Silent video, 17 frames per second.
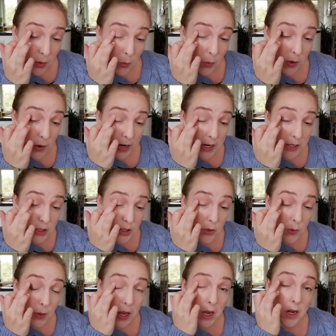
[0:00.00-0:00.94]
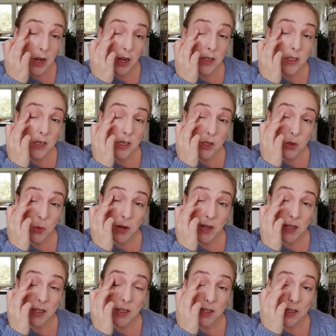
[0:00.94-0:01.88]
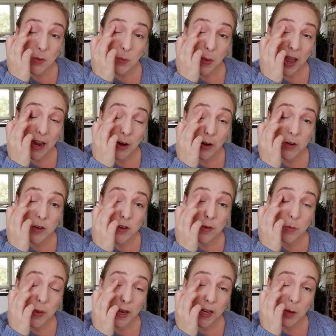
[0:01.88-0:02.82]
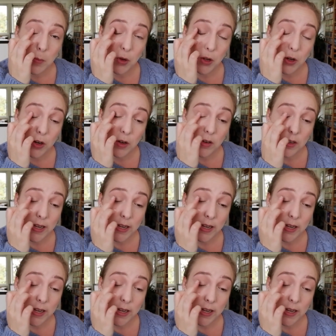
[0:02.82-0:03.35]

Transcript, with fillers: where I do a 1920s inspired makeup look.